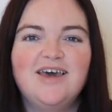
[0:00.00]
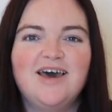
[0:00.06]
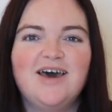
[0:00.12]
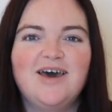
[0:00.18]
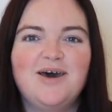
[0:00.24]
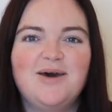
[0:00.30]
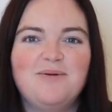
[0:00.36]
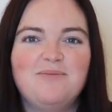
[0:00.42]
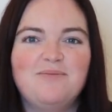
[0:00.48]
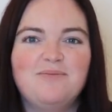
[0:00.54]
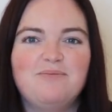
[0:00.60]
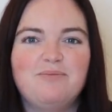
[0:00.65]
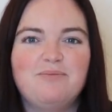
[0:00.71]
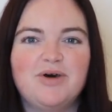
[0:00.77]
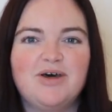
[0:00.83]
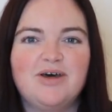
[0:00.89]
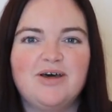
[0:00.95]

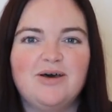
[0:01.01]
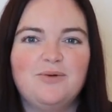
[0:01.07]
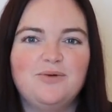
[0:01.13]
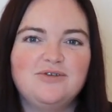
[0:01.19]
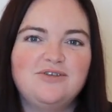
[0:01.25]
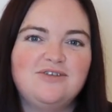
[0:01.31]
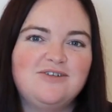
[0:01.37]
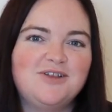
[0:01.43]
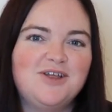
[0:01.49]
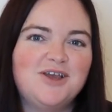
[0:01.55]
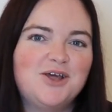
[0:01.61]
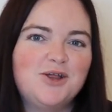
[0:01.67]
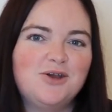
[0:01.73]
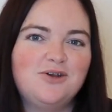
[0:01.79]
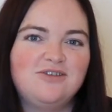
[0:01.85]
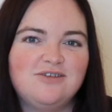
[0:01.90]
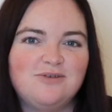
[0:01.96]
but I will still
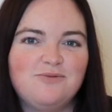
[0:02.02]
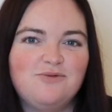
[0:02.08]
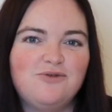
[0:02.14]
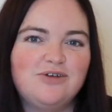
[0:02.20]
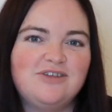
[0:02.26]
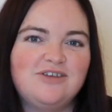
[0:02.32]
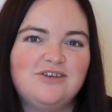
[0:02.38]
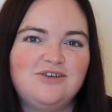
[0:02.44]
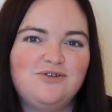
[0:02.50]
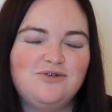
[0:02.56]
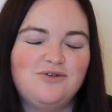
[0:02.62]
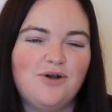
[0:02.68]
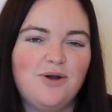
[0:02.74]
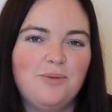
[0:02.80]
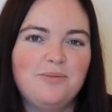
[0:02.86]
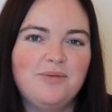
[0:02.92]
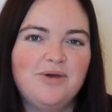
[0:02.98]
include some footage
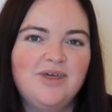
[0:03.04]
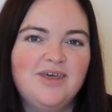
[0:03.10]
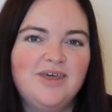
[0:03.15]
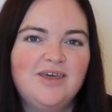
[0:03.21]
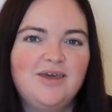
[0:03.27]
from